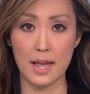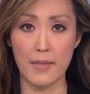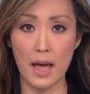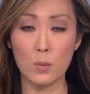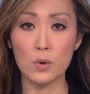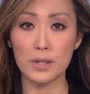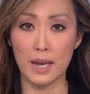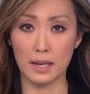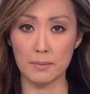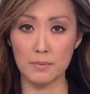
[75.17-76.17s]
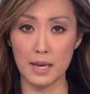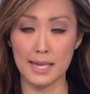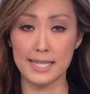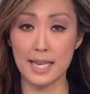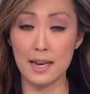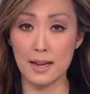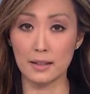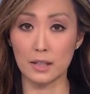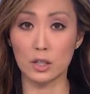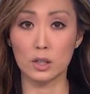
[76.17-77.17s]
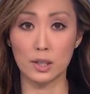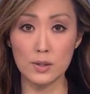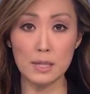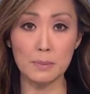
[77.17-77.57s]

That word came as CNN got a close